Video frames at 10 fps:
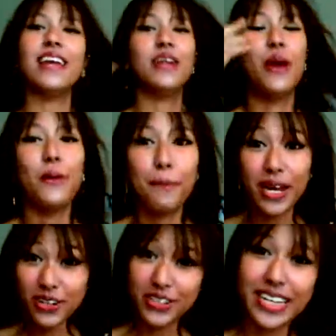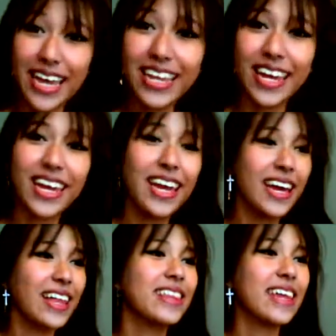And better yet,
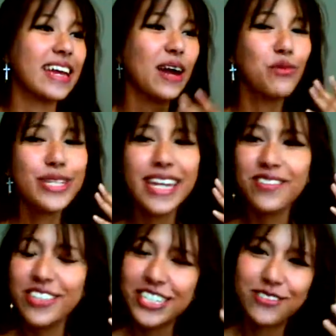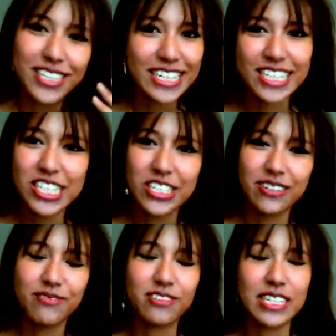like, I was never in a
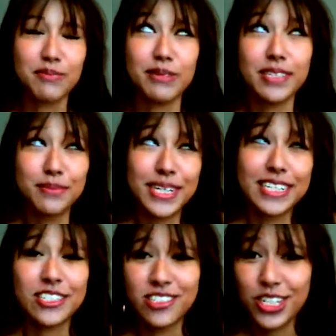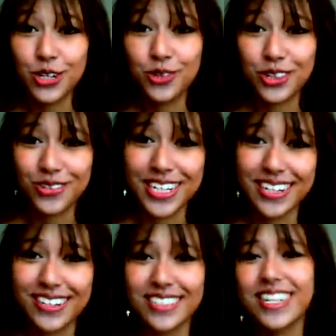relationship for, like, maybe the past 2 or 3
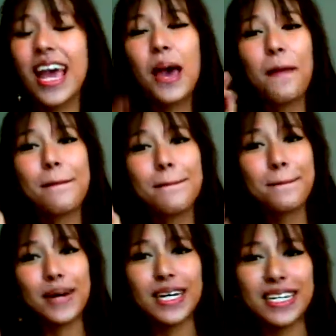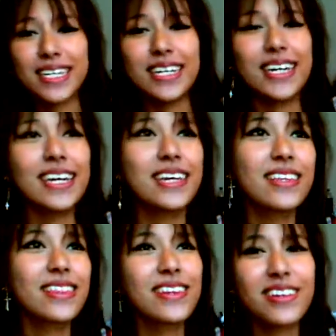years. But
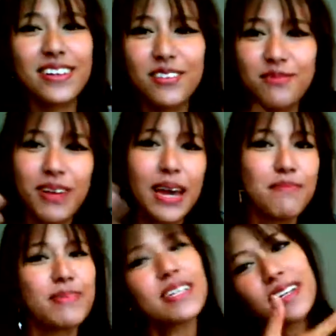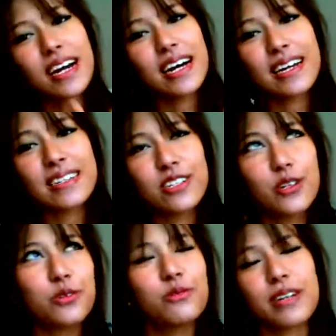there have been guys
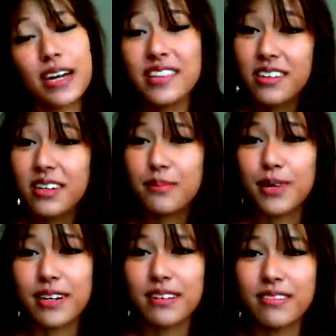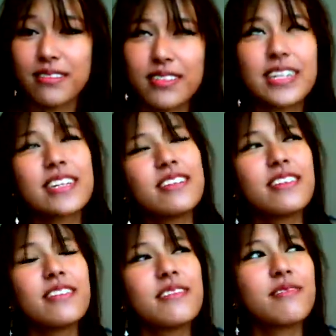who, like, I thought about. Like,
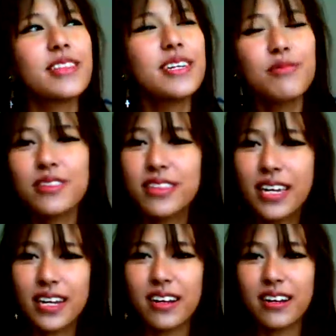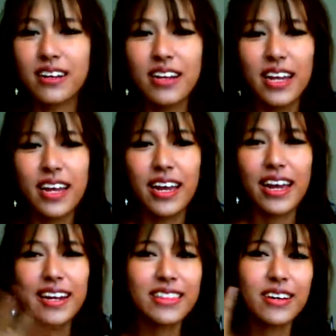they were there.
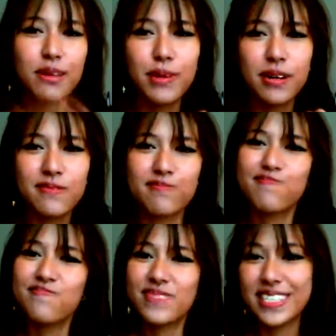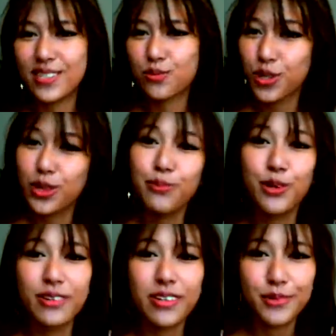And I thought about, is it worth
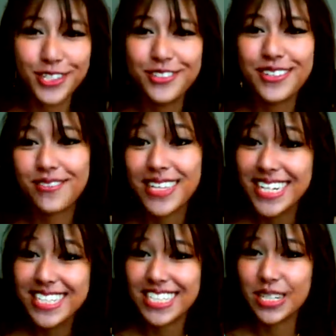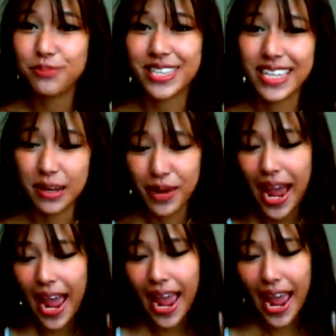pursuing a relationship with them?
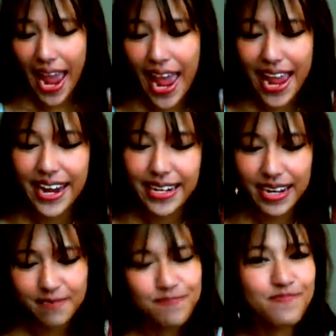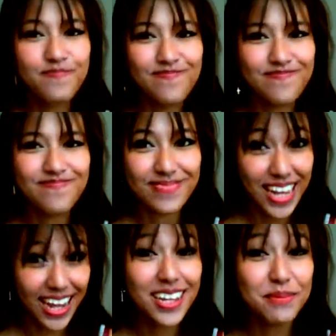And
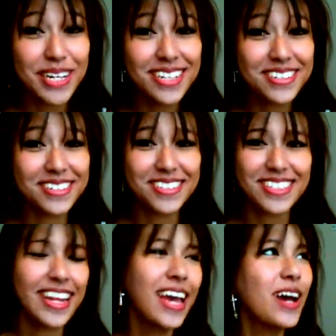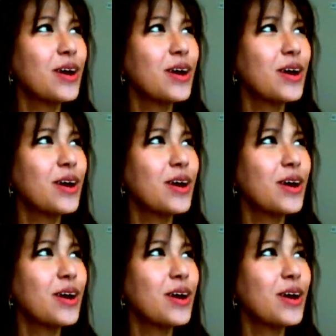I got my answers.